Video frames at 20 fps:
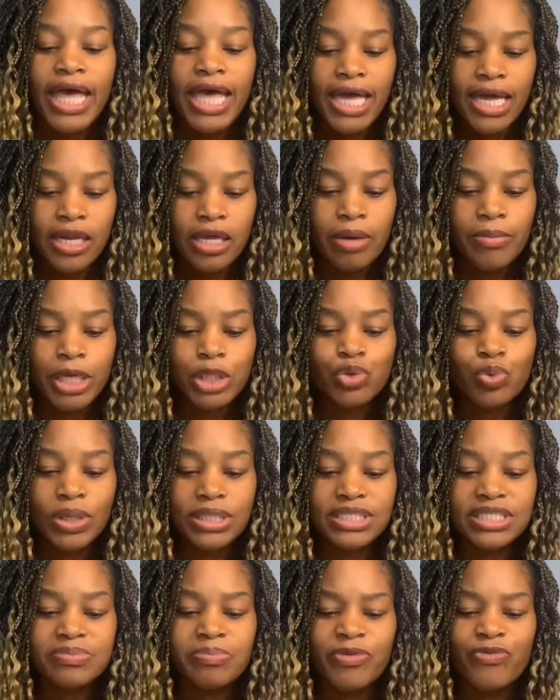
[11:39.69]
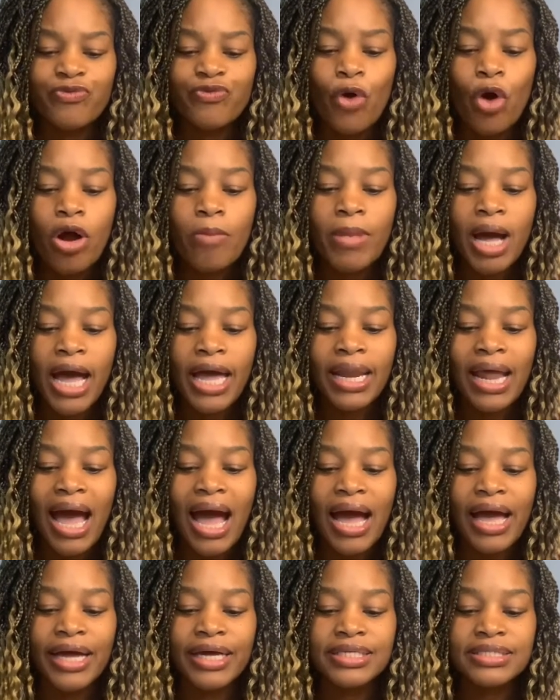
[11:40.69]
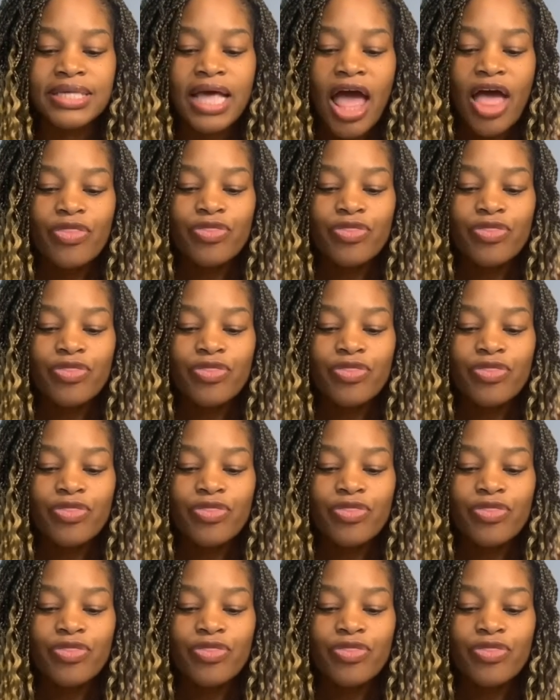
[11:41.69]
An image was before mine eyes.